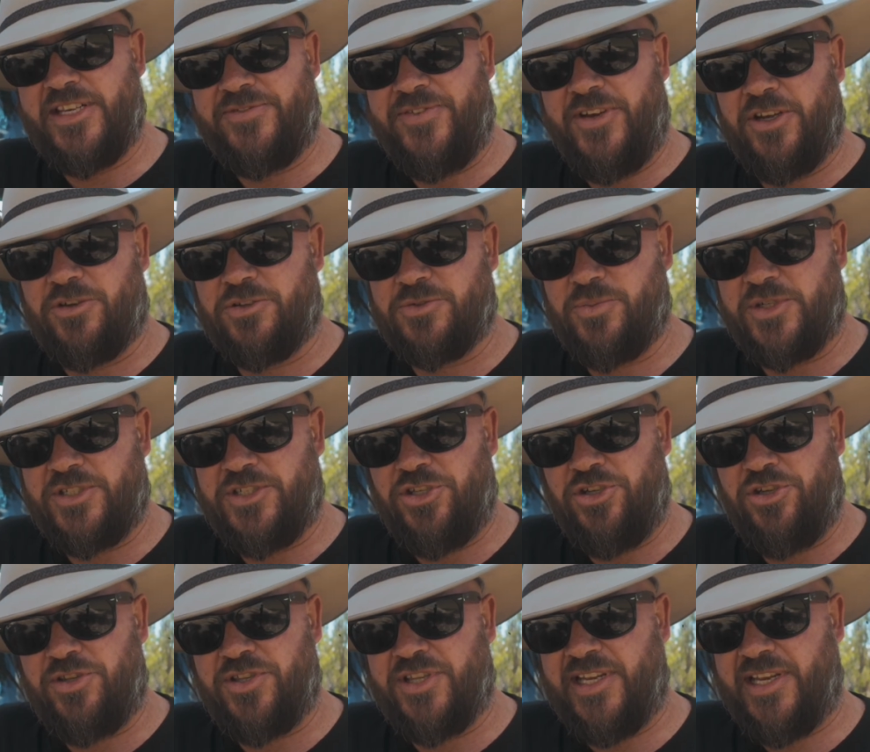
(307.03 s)
these vehicles, what do
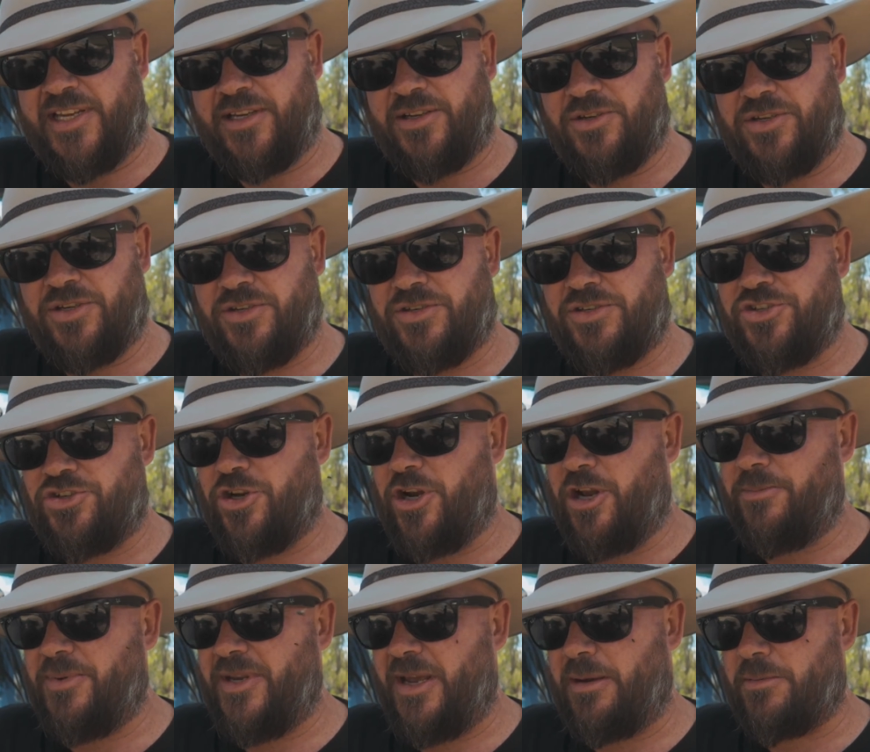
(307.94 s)
you think? Should
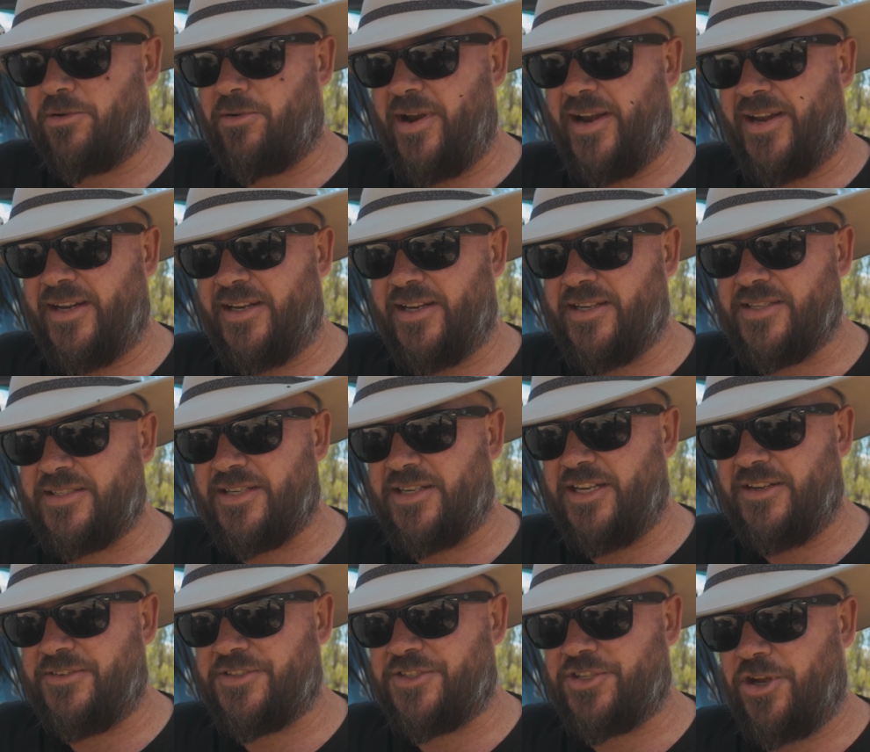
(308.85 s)
I be upgrading this?
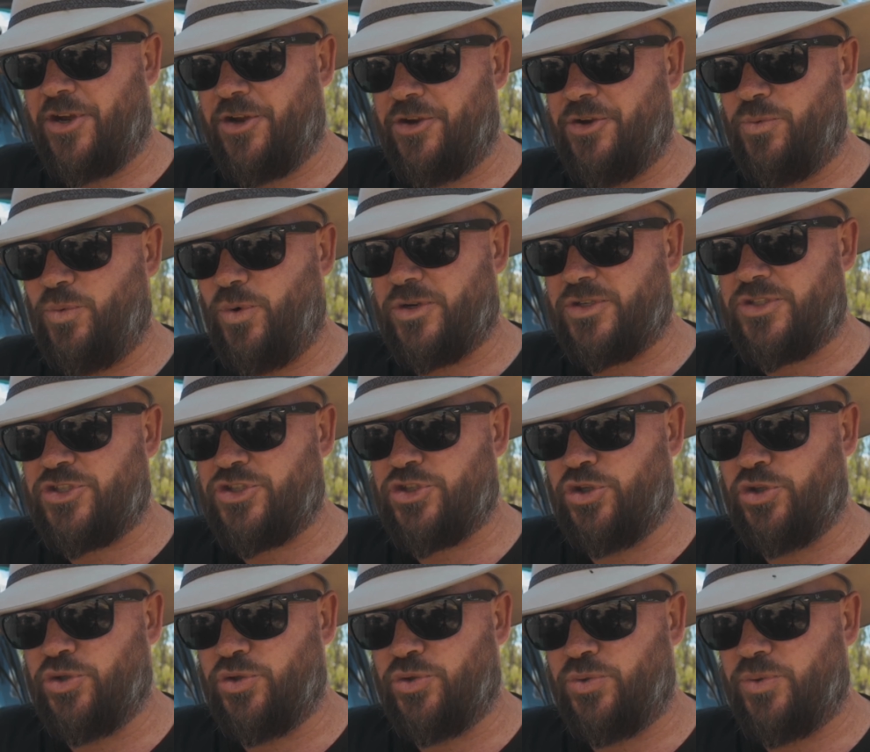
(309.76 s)
And if so, what
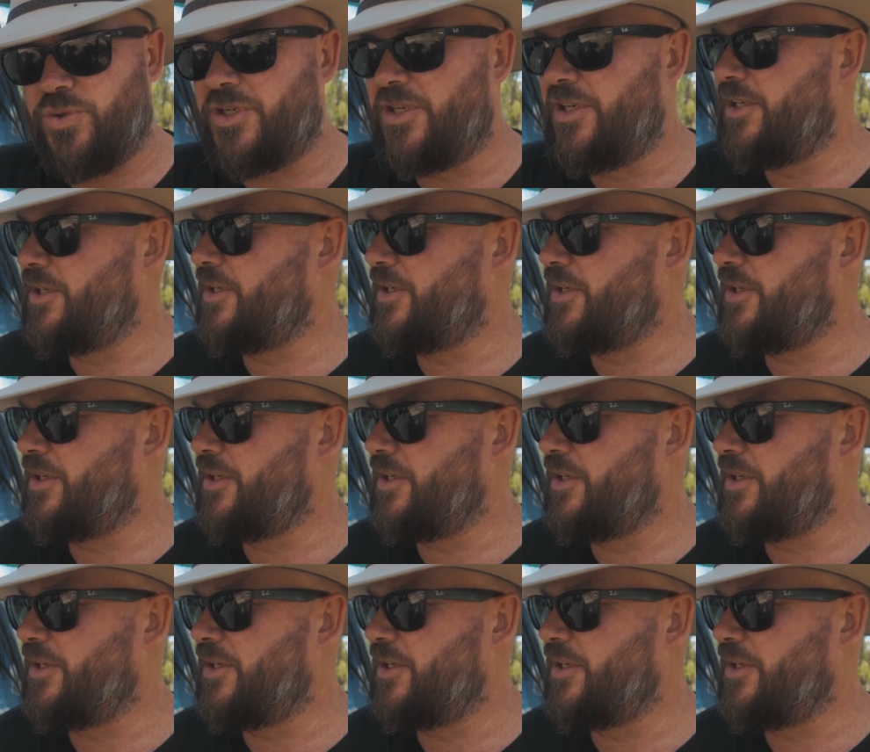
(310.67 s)
to?